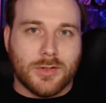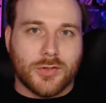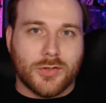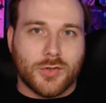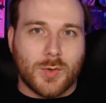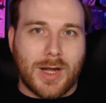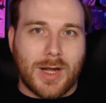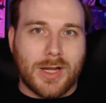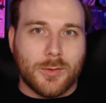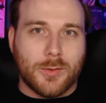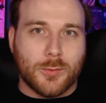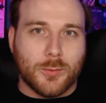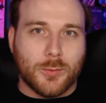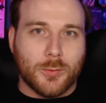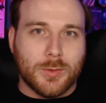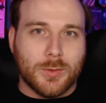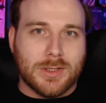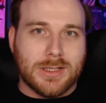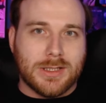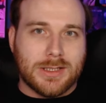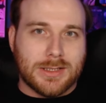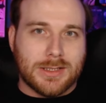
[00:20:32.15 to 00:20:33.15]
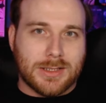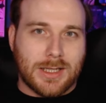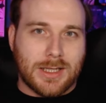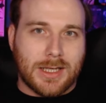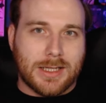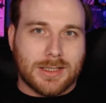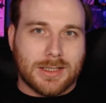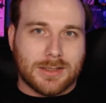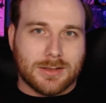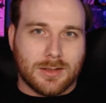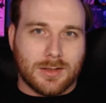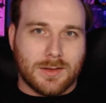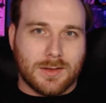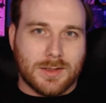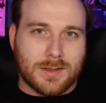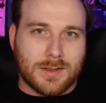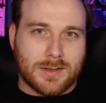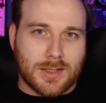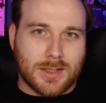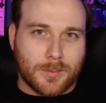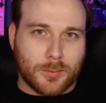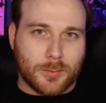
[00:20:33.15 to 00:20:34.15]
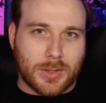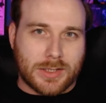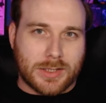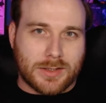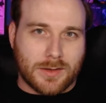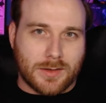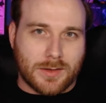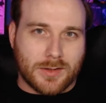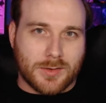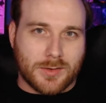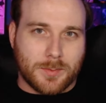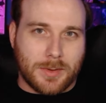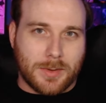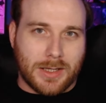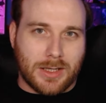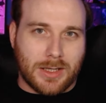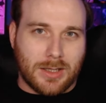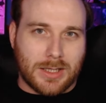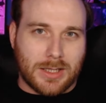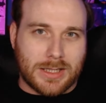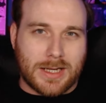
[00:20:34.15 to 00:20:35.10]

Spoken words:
So I really like this upgrade to the spell,